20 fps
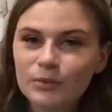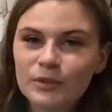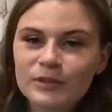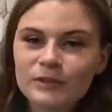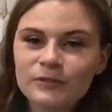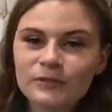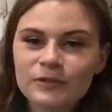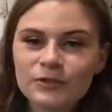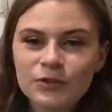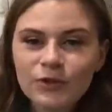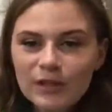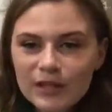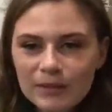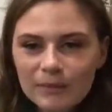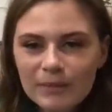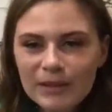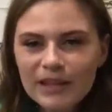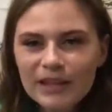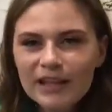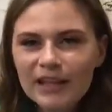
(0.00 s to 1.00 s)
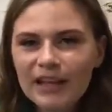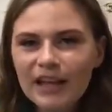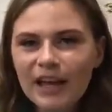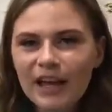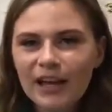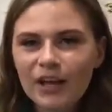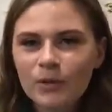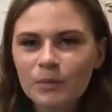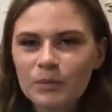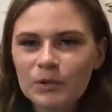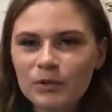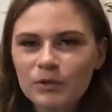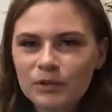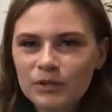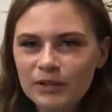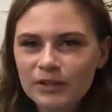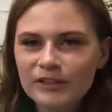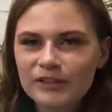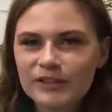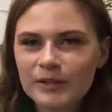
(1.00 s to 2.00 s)
much for joining me. I hope you
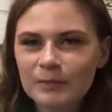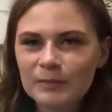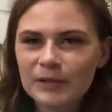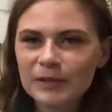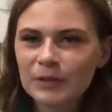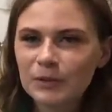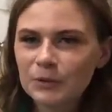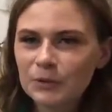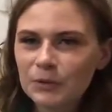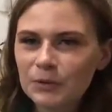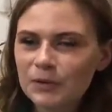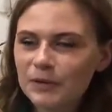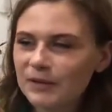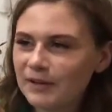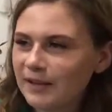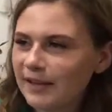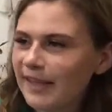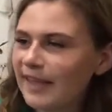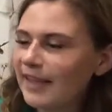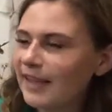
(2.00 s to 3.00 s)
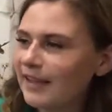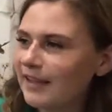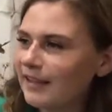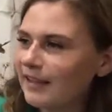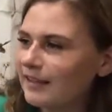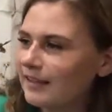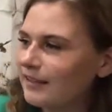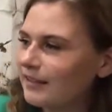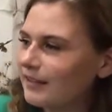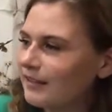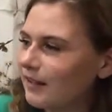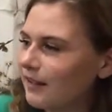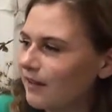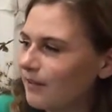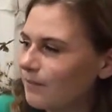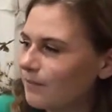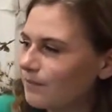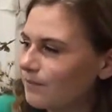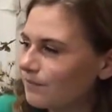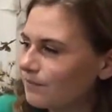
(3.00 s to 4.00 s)
learned something cool and
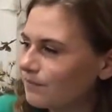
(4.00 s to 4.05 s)
um,